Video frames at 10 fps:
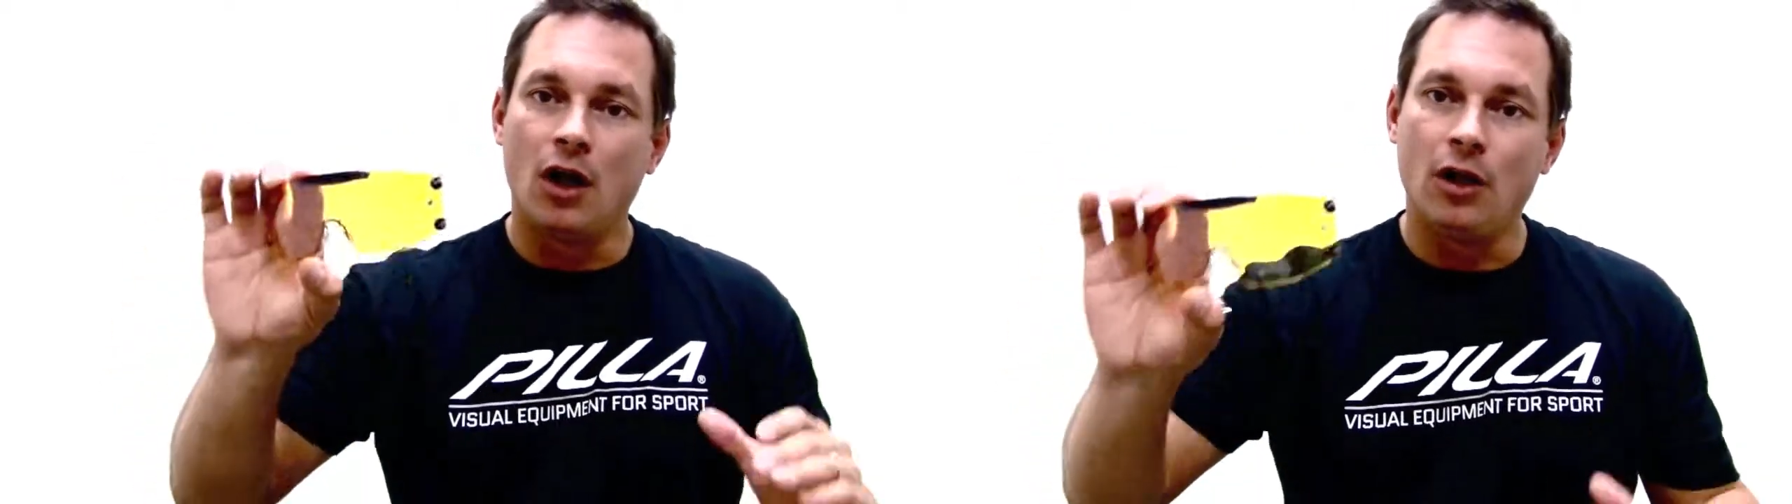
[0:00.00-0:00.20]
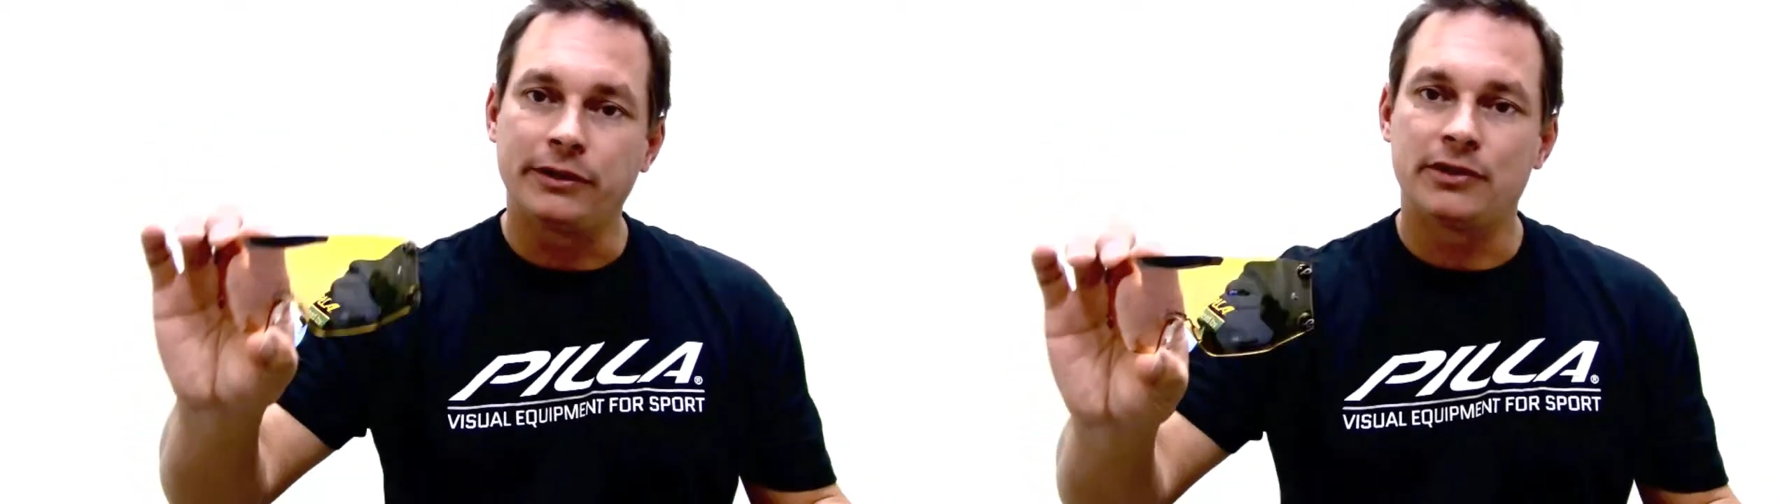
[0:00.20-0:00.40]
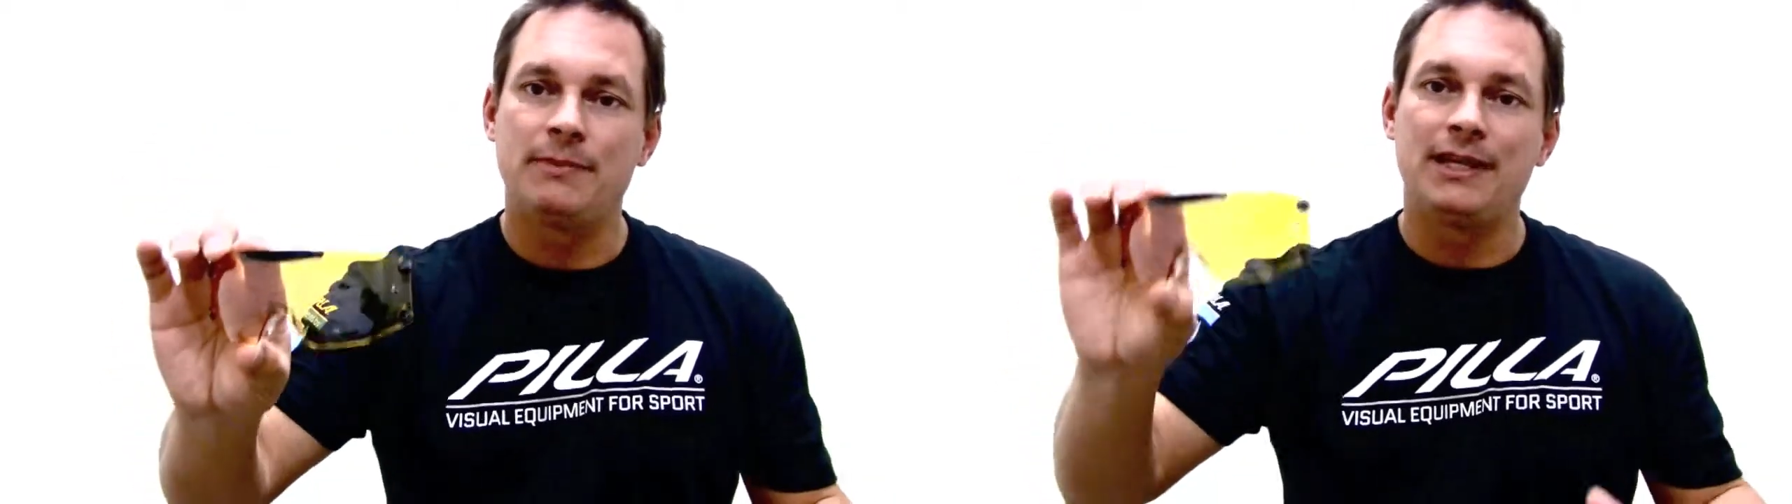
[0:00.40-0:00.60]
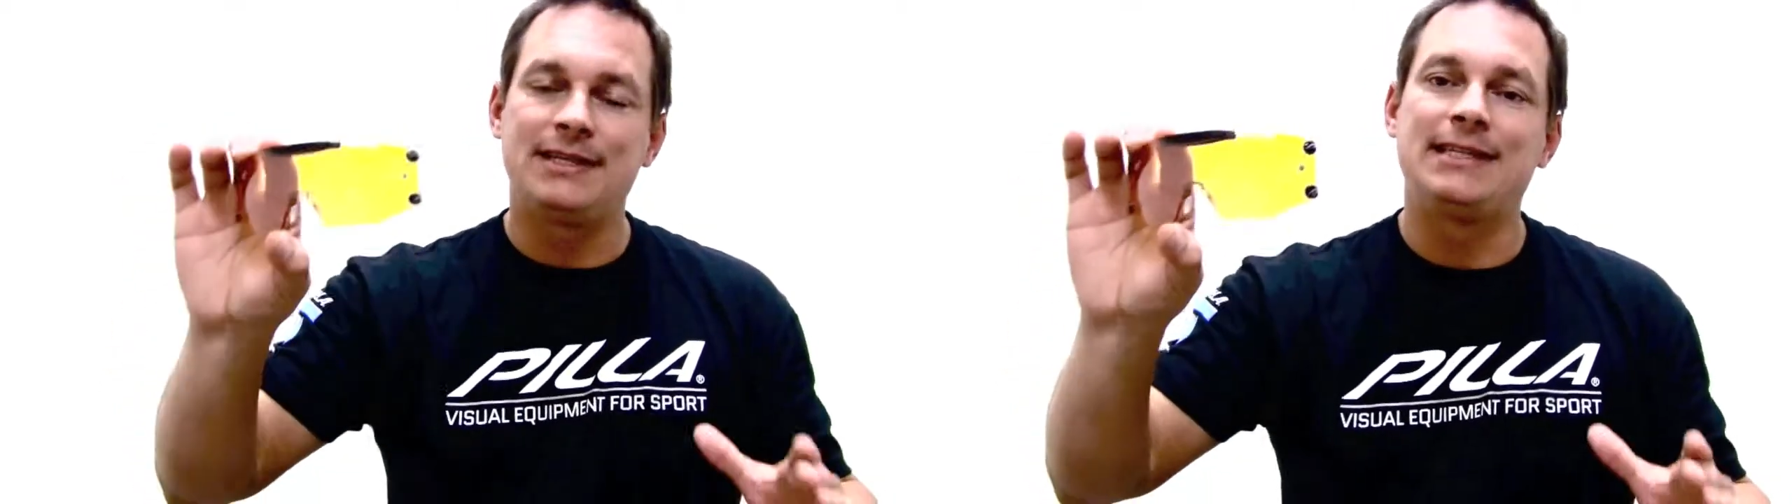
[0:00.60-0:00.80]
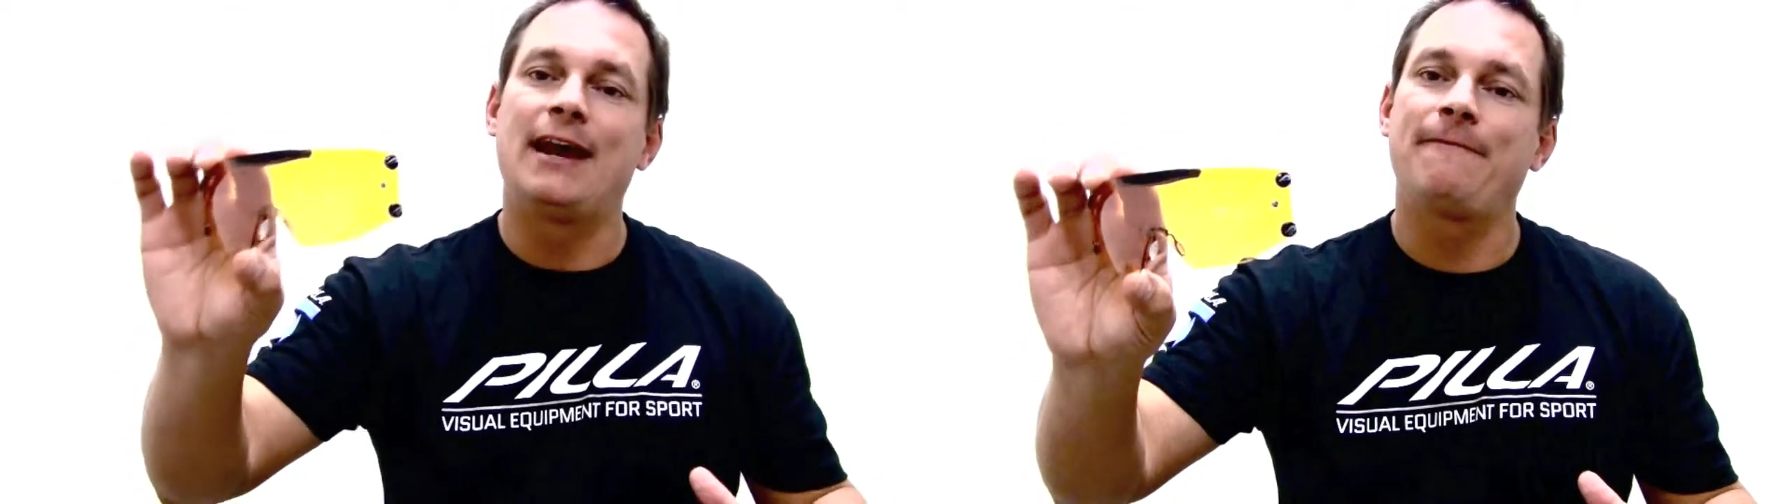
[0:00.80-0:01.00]

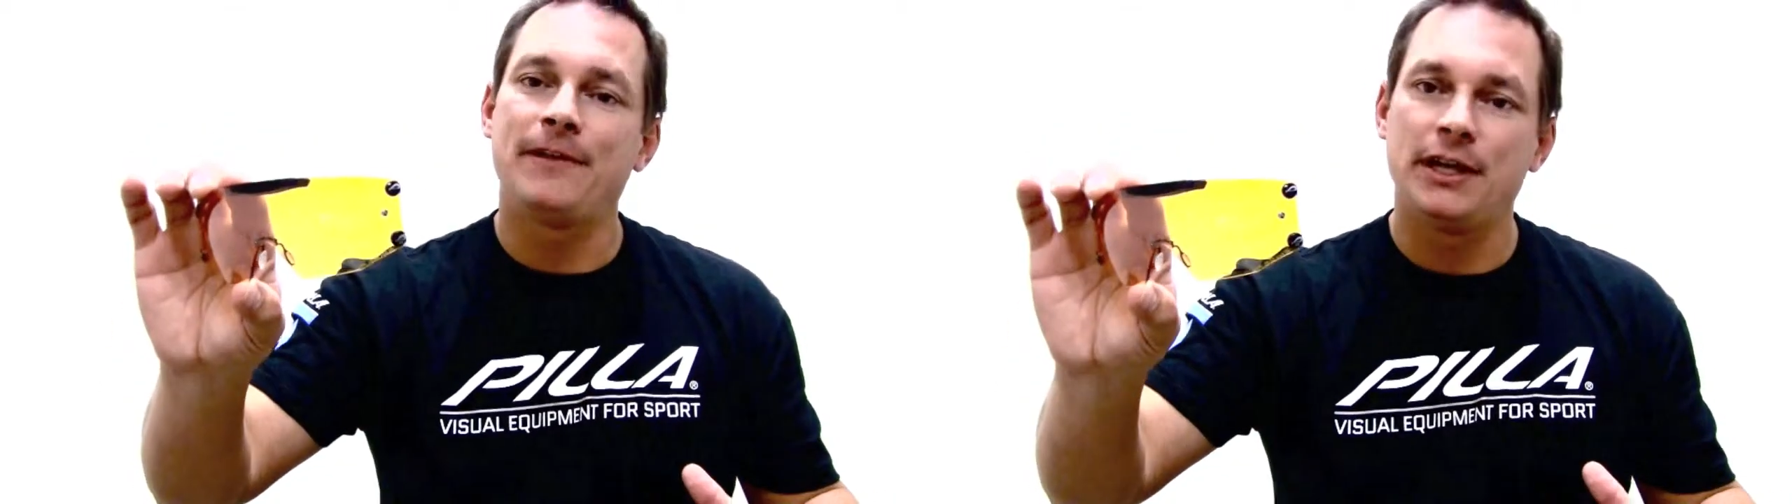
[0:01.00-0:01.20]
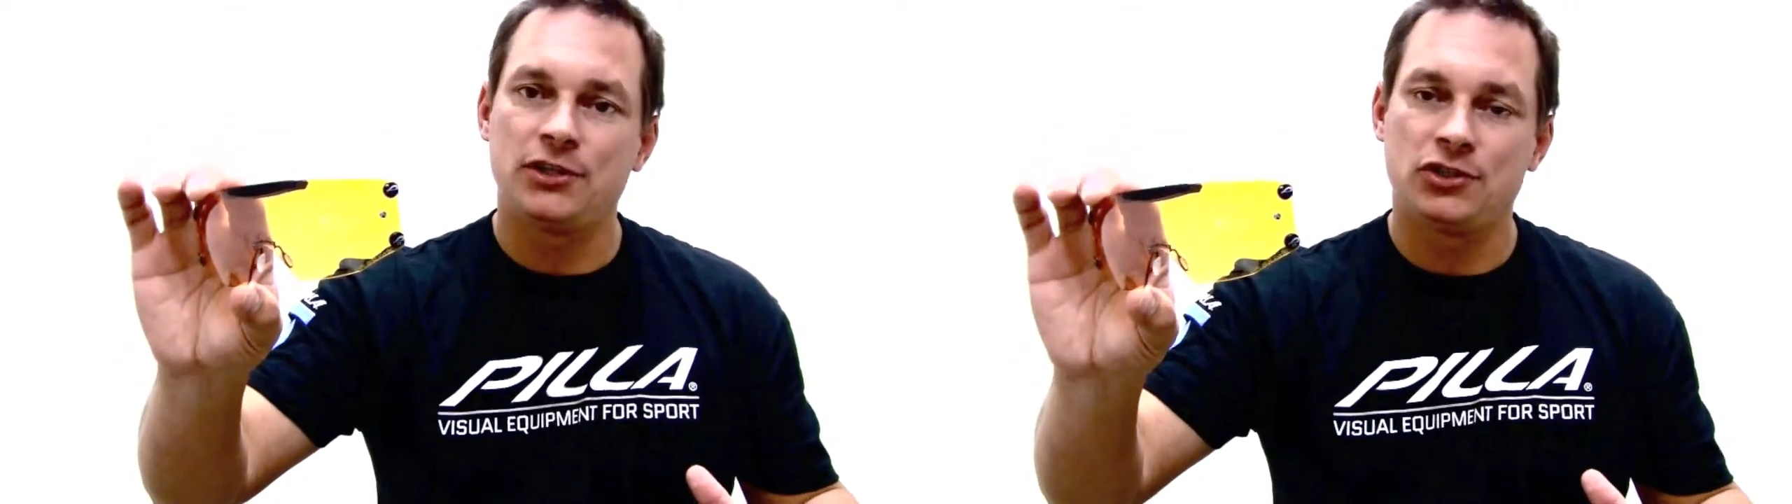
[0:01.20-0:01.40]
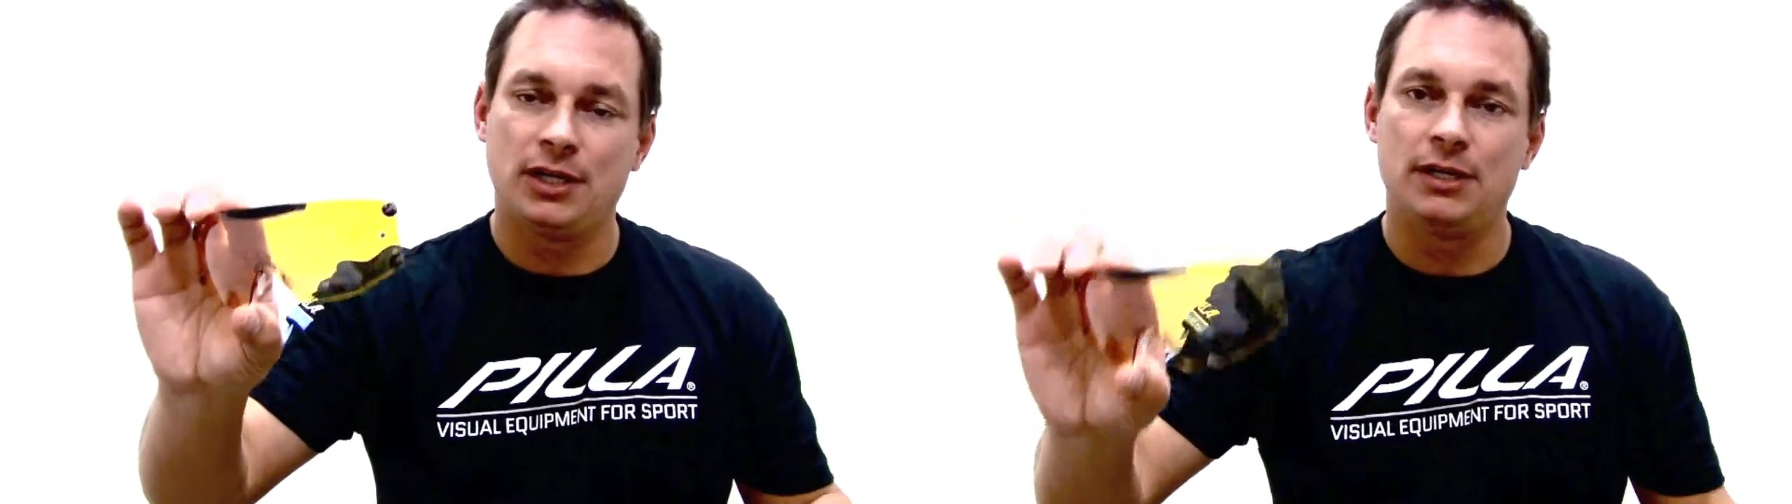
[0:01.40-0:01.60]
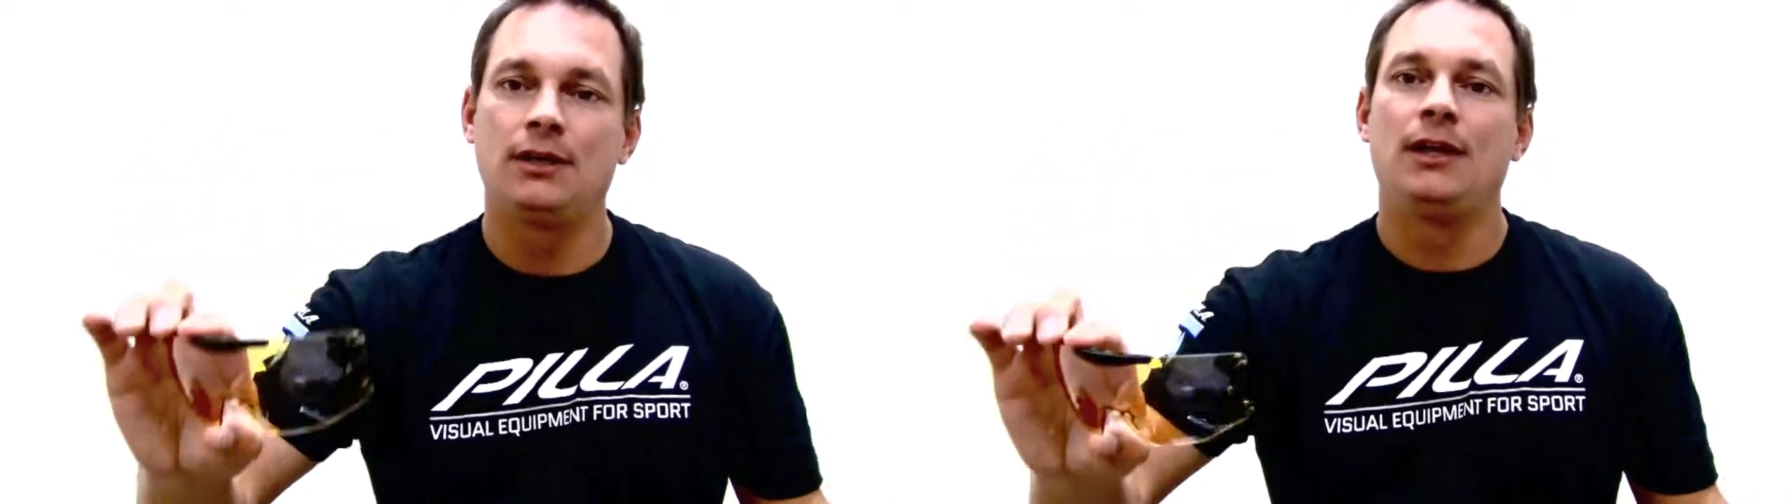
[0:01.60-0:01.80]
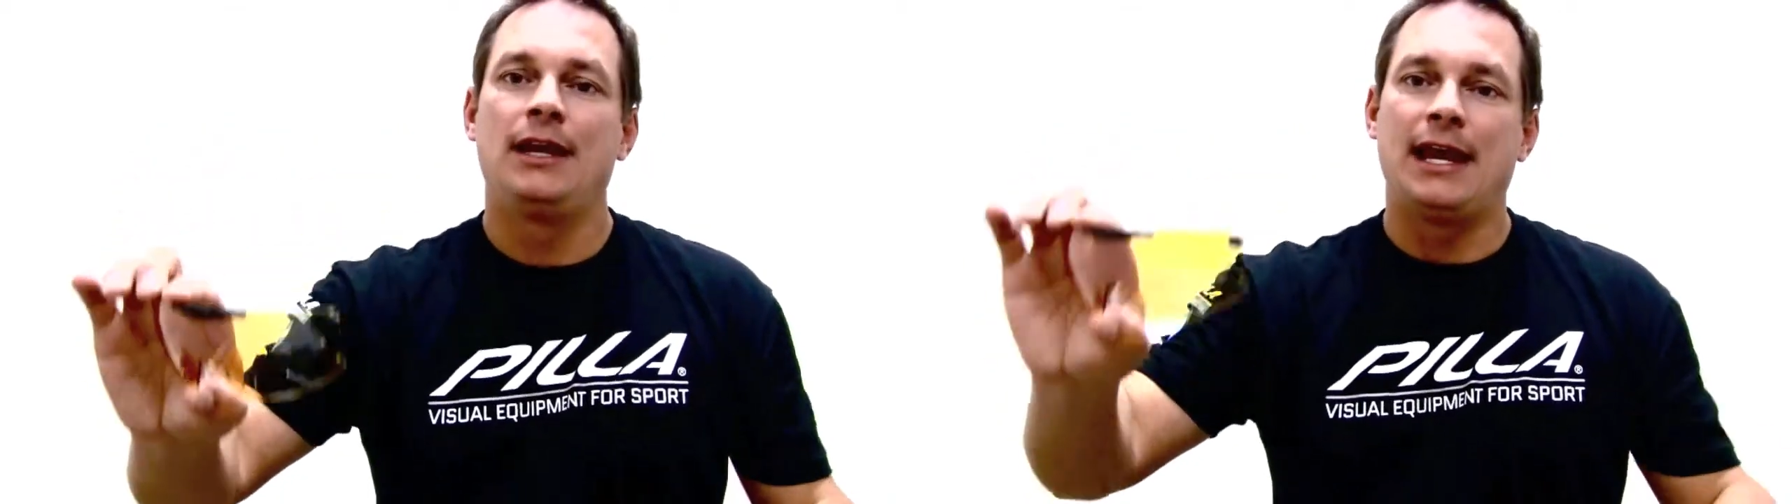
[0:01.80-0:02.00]
ultimate
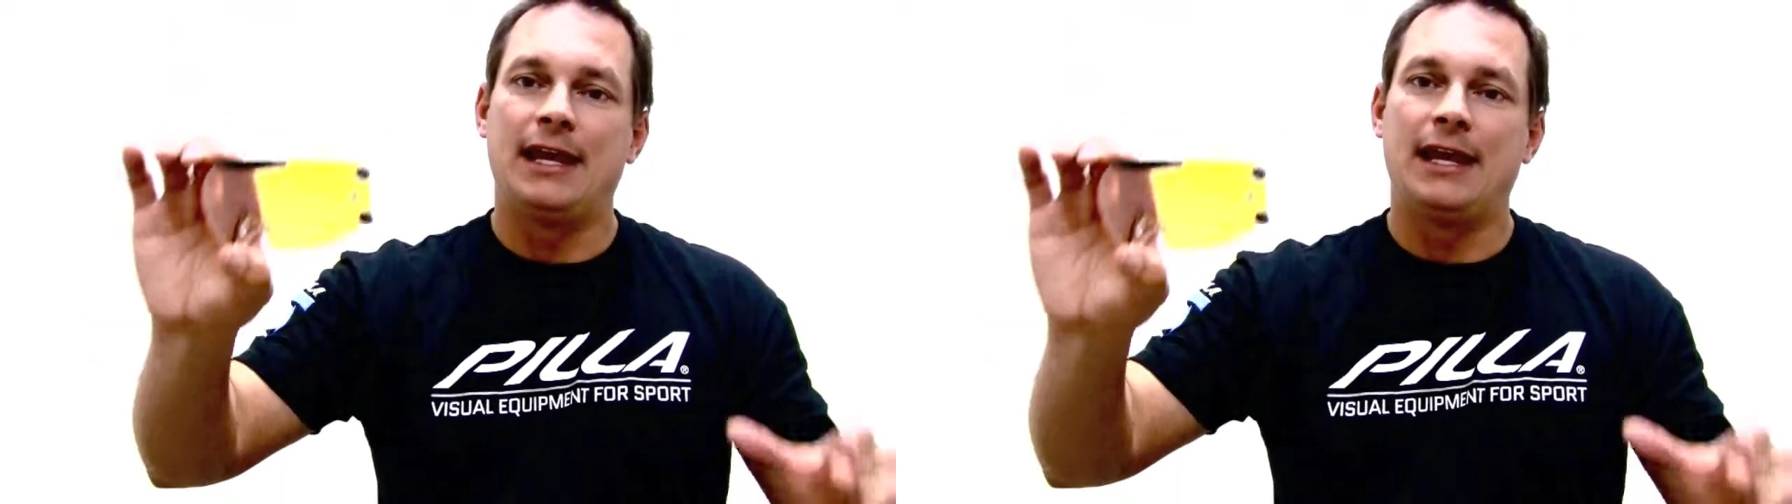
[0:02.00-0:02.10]
definition